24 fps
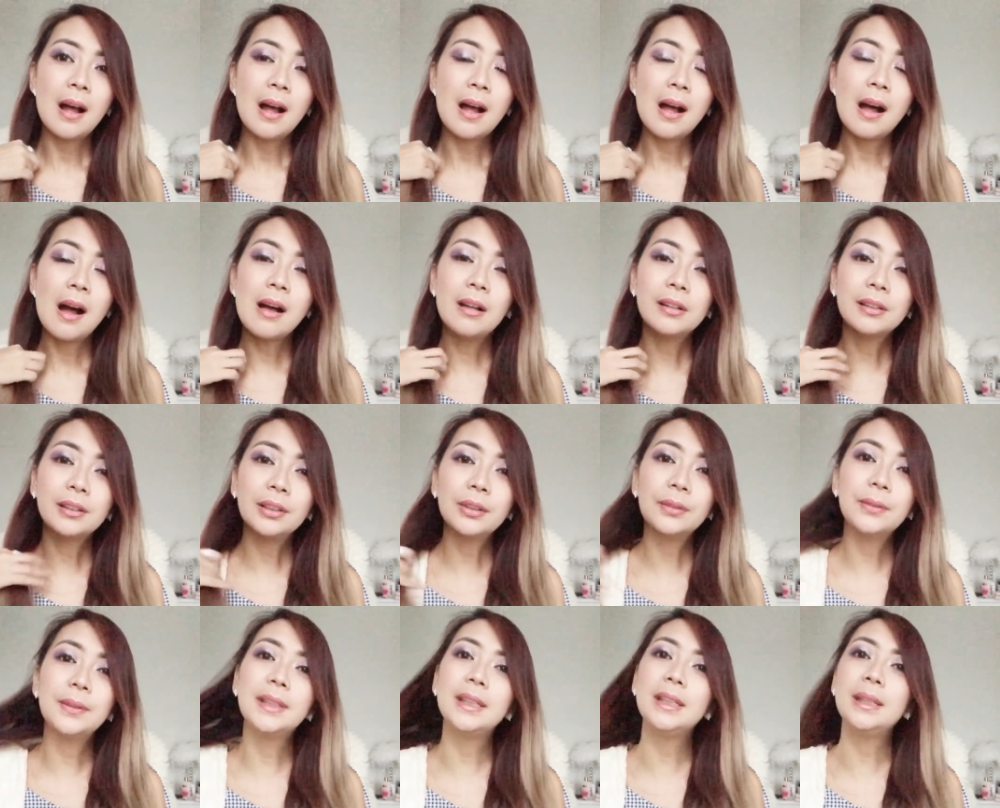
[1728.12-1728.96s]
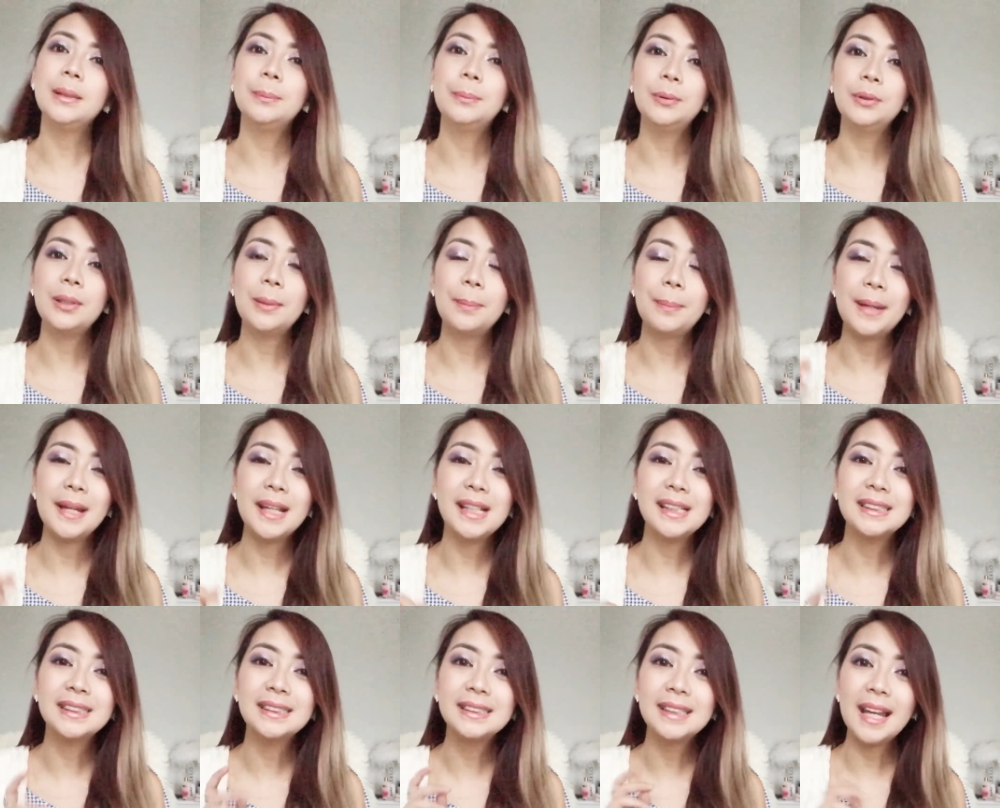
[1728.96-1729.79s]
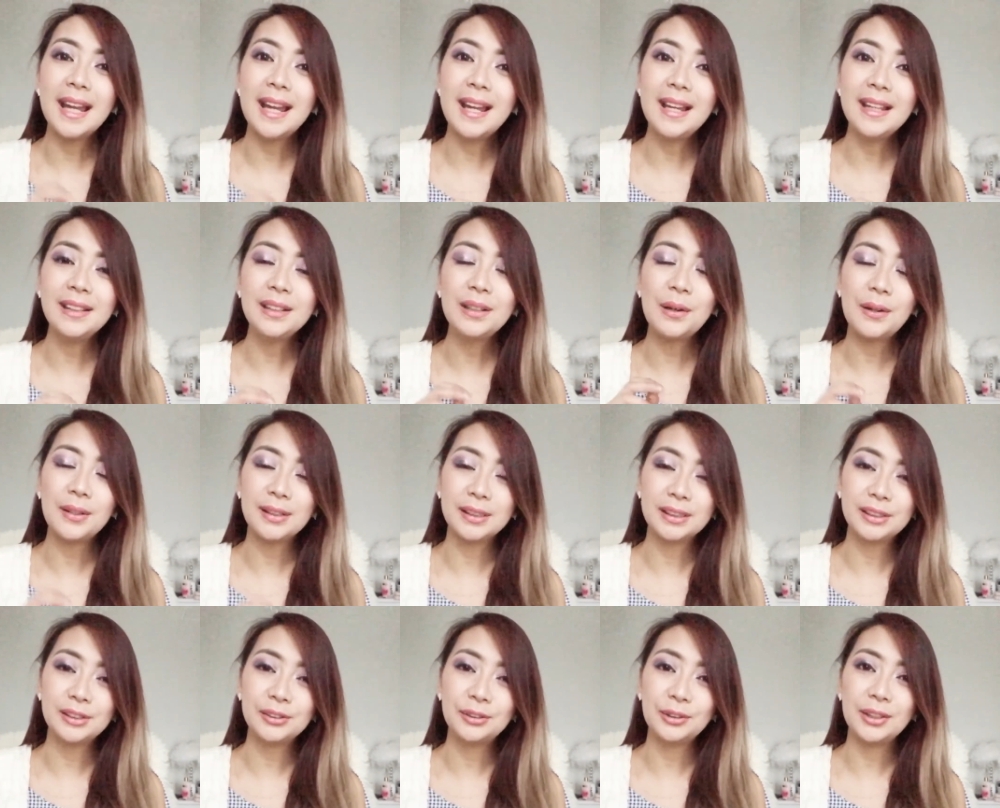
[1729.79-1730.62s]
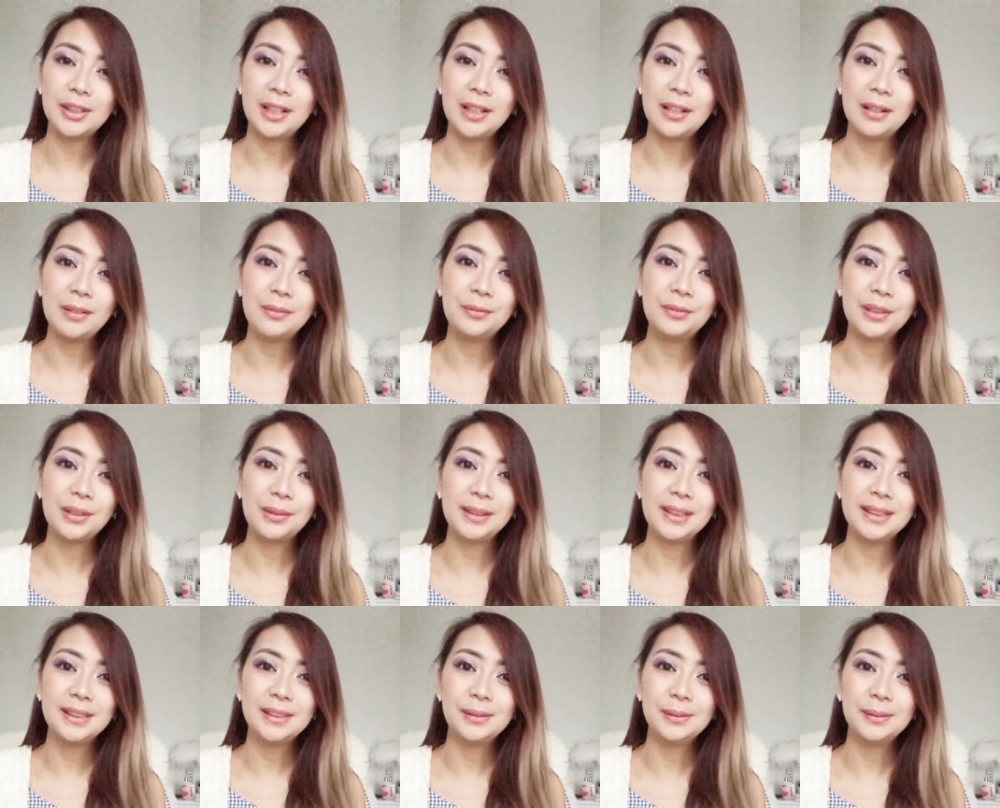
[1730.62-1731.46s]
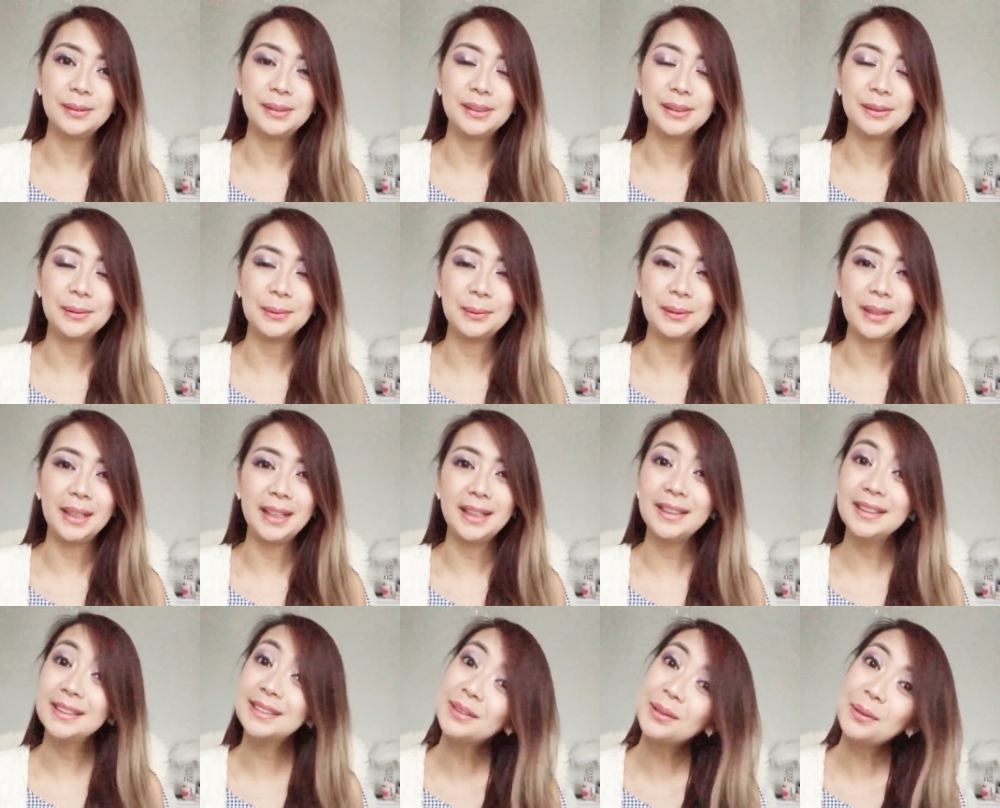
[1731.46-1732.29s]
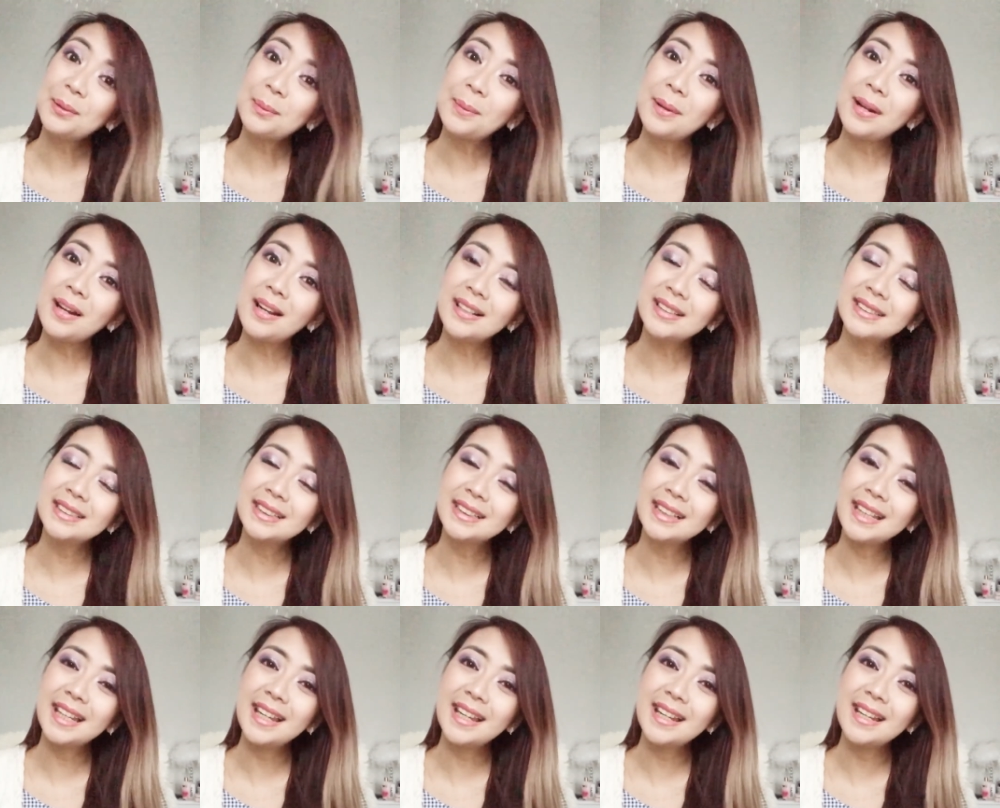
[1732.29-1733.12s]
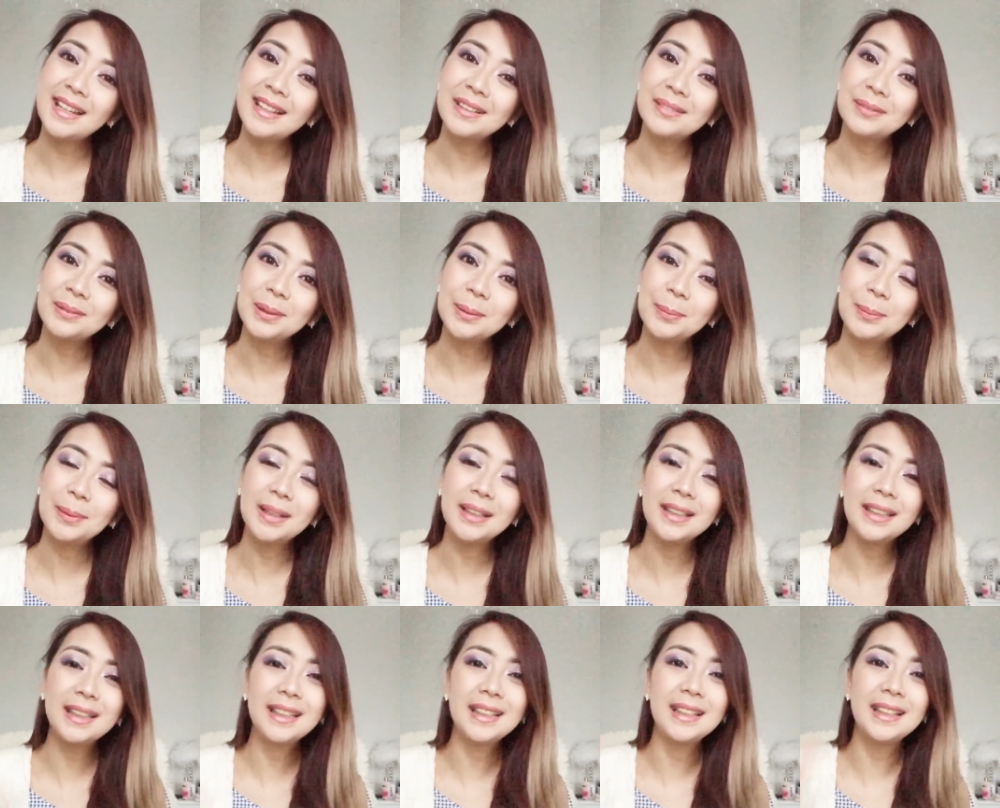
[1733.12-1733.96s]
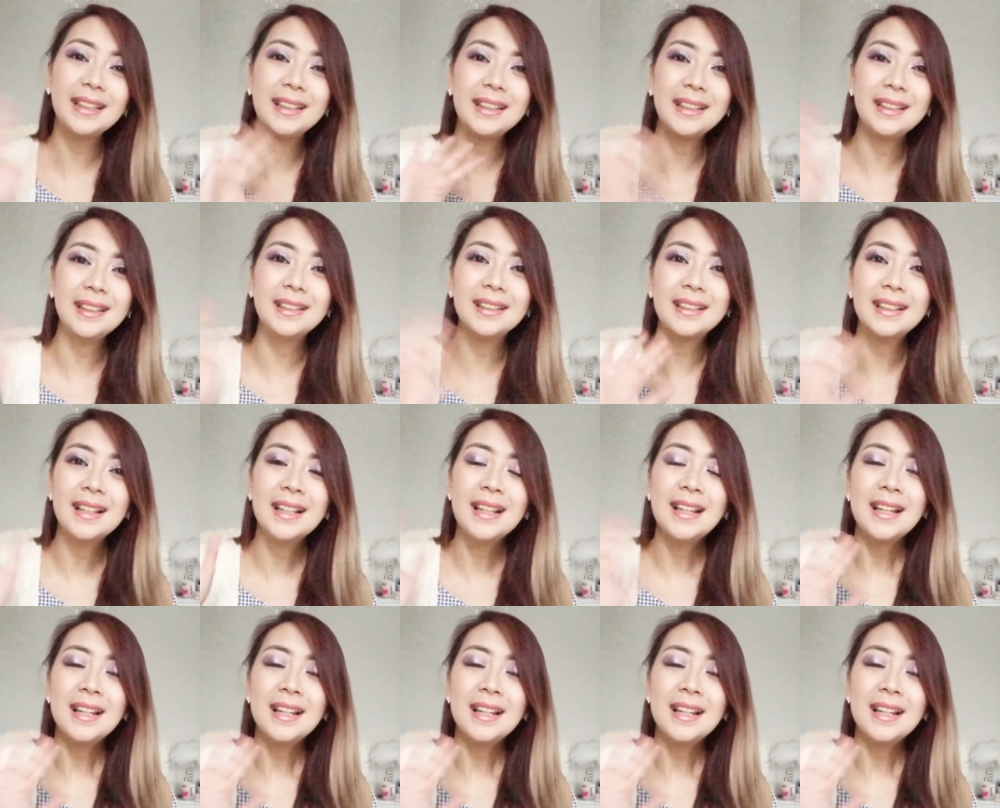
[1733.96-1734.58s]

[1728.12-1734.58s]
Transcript: Hungary, Budapest, and Austria very soon too. Thank you so much again, everybody.